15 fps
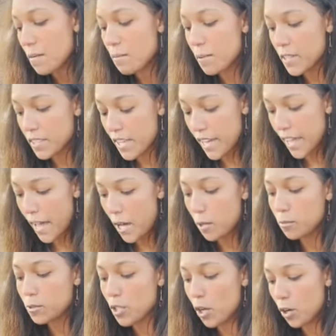but they
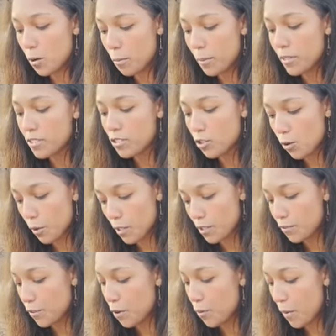helped open doors
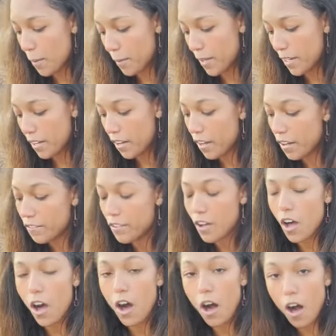for women of
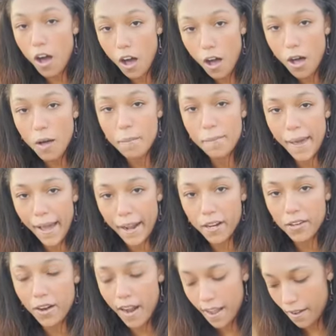all
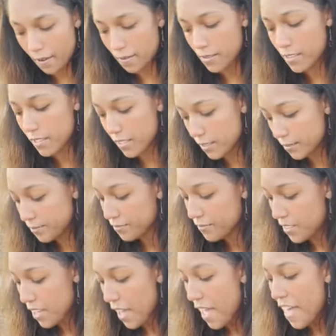backgrounds.
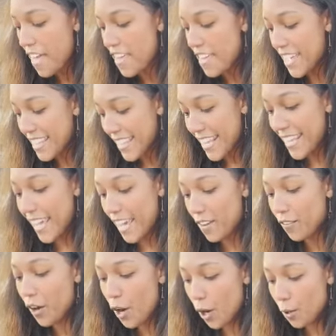They gave
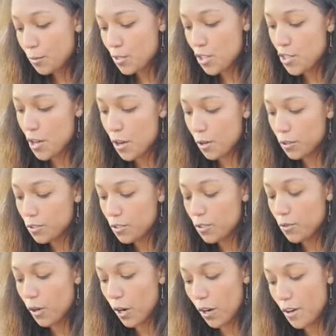hope to those
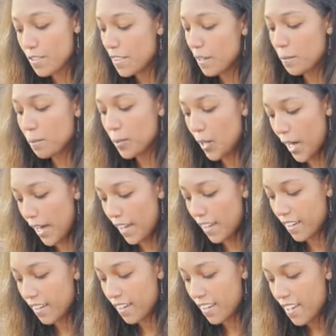who heard them
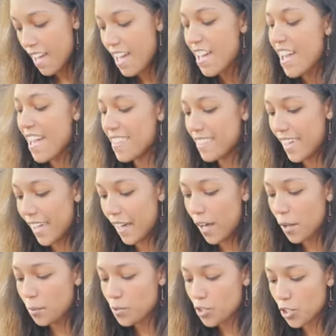play, and they
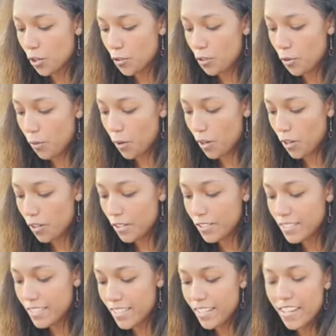helped show the
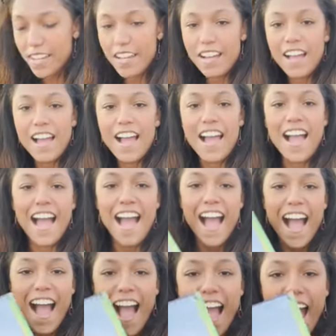world
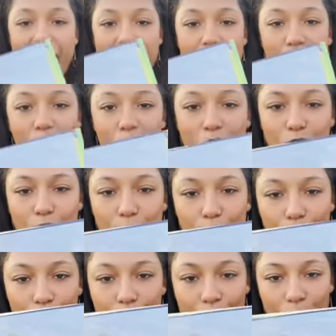how
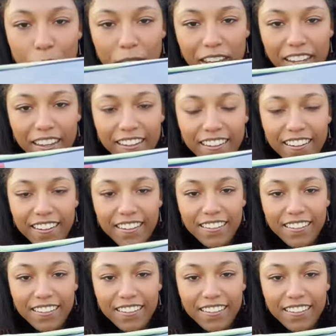to swing.